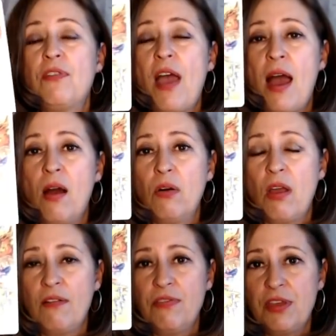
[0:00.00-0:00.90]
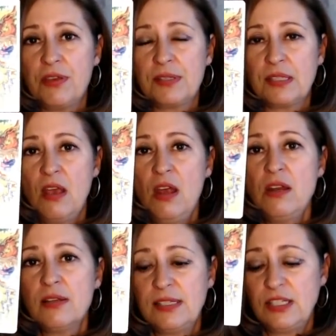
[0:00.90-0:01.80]
out of this
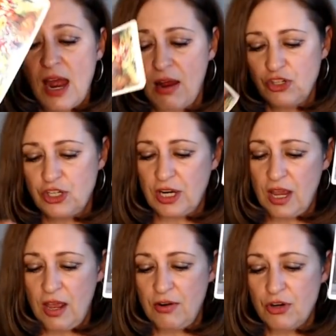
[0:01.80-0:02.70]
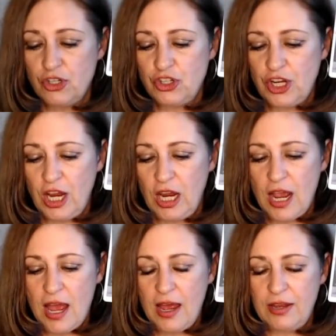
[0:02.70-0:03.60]
nostalgic energy
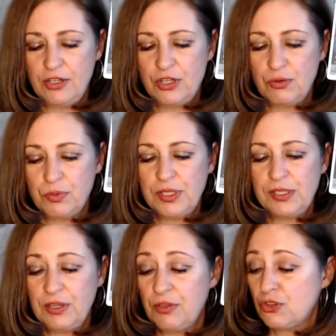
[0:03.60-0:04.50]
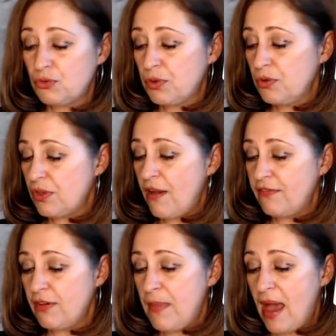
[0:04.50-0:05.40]
and really see the truth of
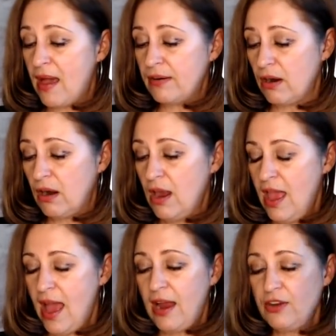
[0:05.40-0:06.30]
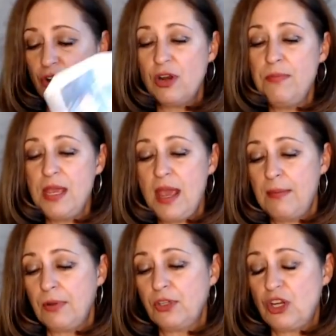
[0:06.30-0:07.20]
the matter. And you're going to be
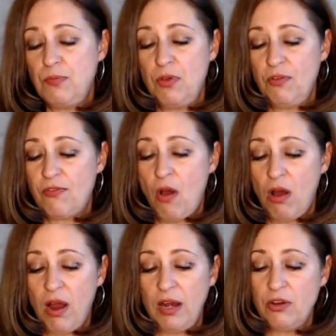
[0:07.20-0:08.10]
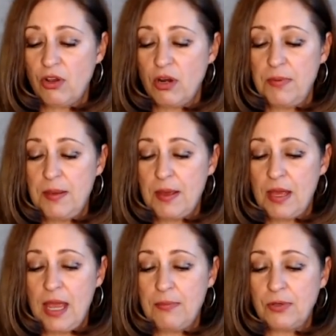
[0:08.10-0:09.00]
able to move on. You're going to be
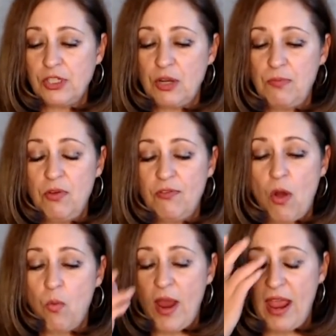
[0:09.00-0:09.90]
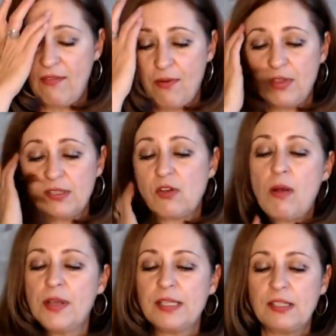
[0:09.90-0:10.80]
able to move away from this
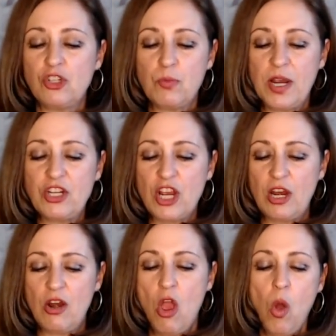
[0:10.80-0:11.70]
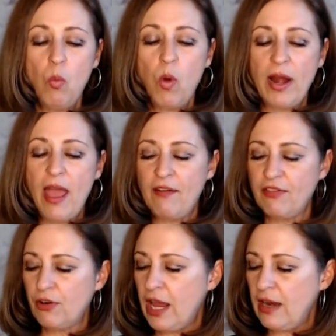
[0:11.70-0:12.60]
karmic situation,
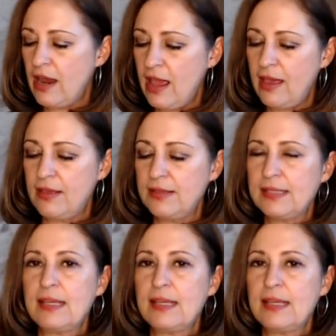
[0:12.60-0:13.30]
whatever it is.